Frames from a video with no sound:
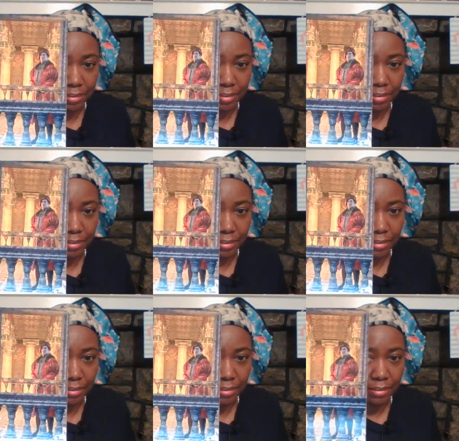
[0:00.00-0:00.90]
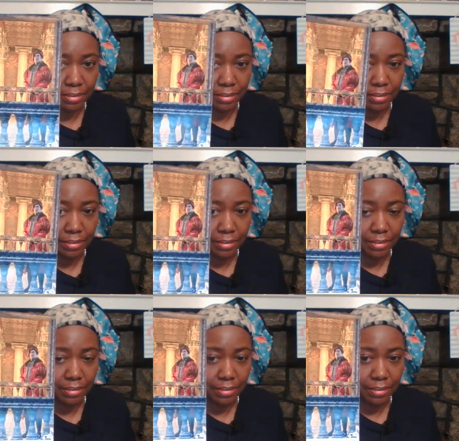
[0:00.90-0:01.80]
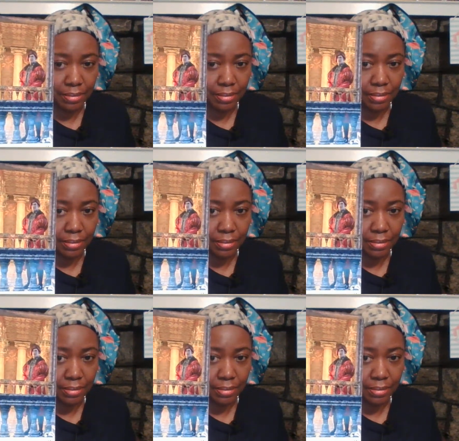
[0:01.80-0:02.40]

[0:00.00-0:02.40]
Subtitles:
[no speech]